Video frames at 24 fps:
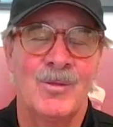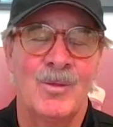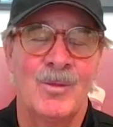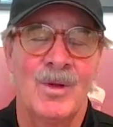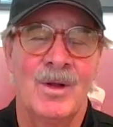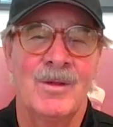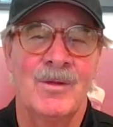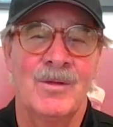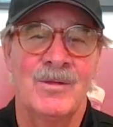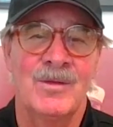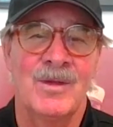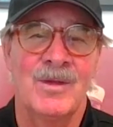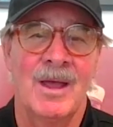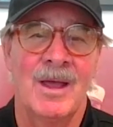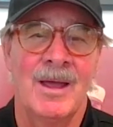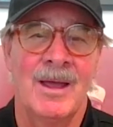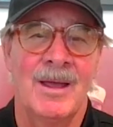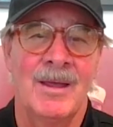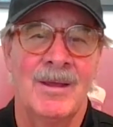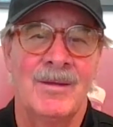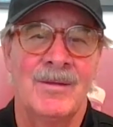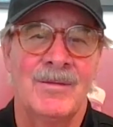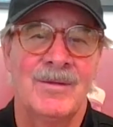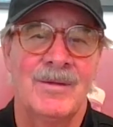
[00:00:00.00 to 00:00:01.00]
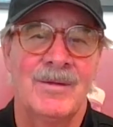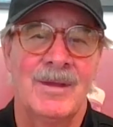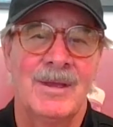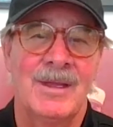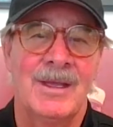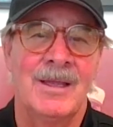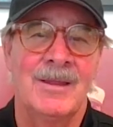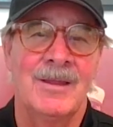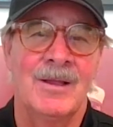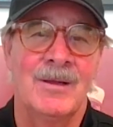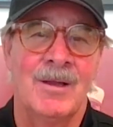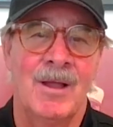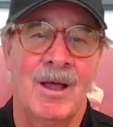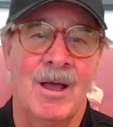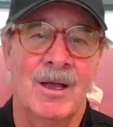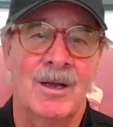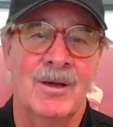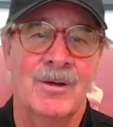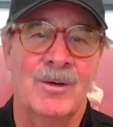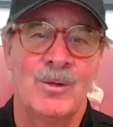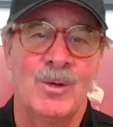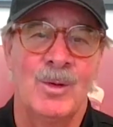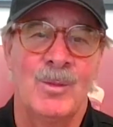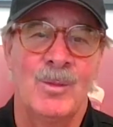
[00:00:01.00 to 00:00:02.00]
is one of those guys in the
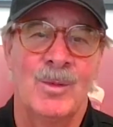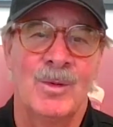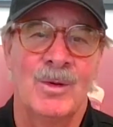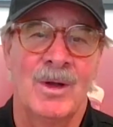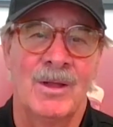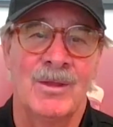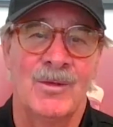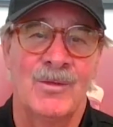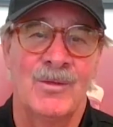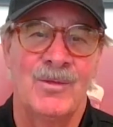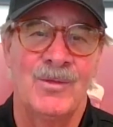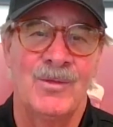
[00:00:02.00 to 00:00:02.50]
locker room or on the